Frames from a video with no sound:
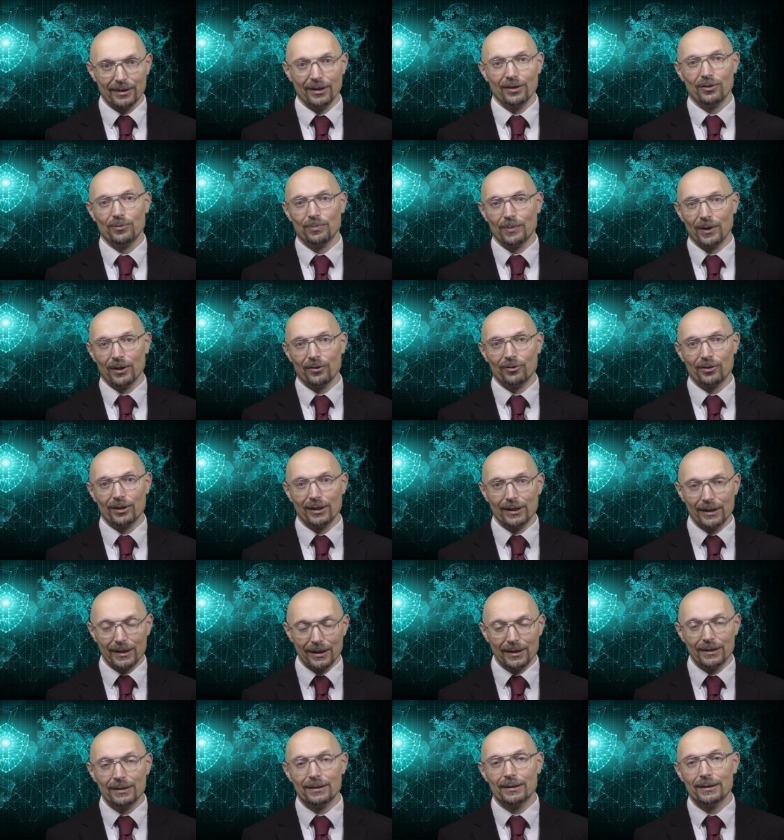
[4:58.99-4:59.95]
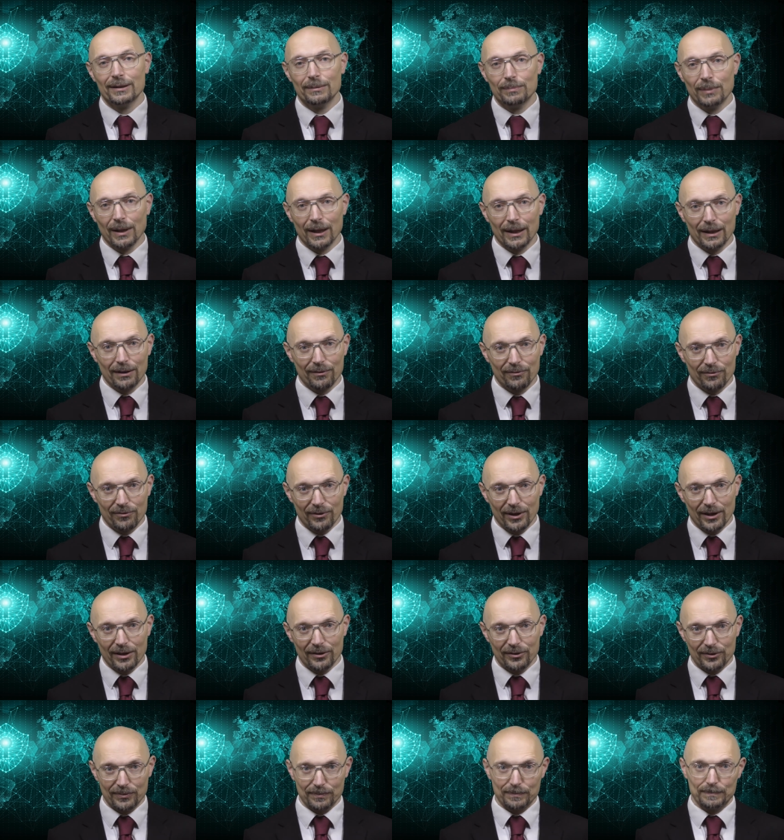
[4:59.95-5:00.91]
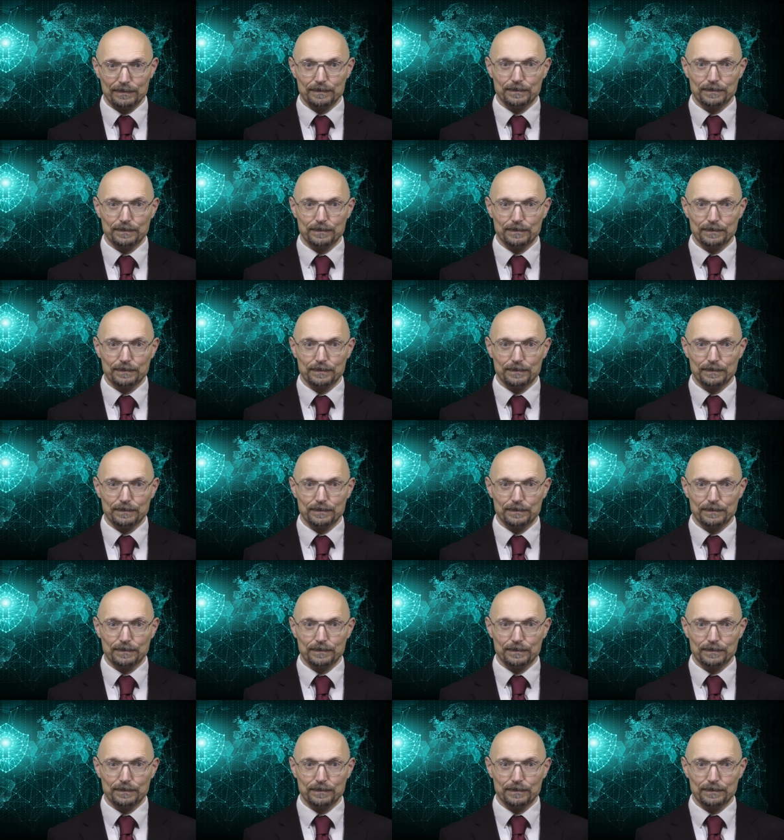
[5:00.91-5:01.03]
especially in the debugging phase.